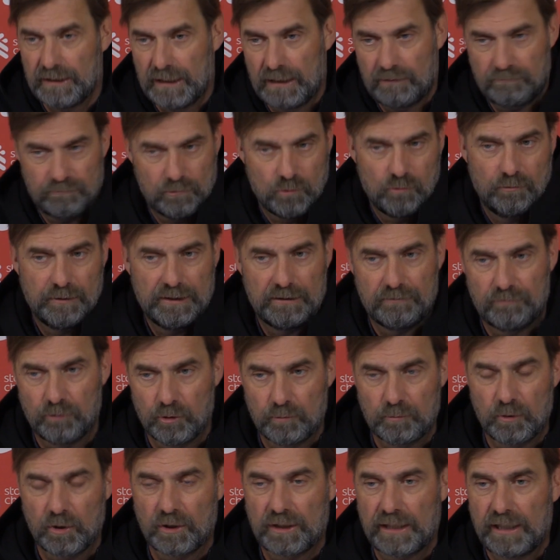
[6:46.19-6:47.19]
have to win a
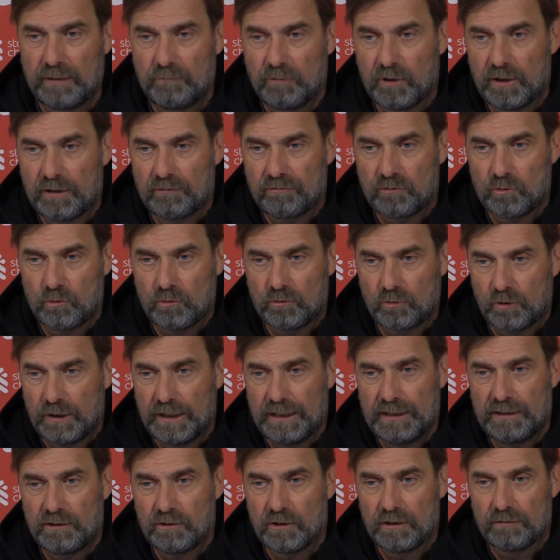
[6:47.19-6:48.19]
football game, you have to
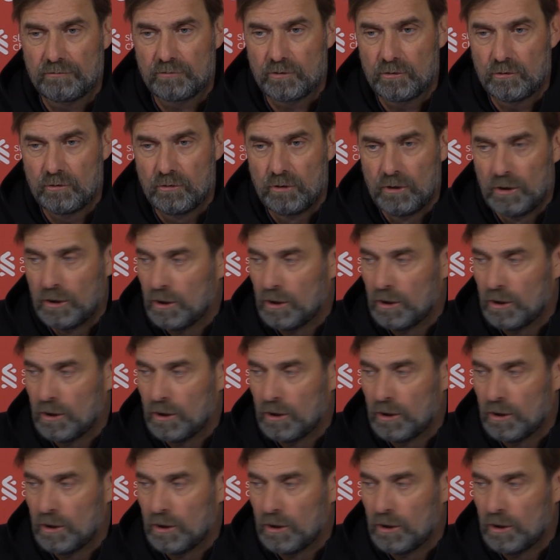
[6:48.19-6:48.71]
create, you have to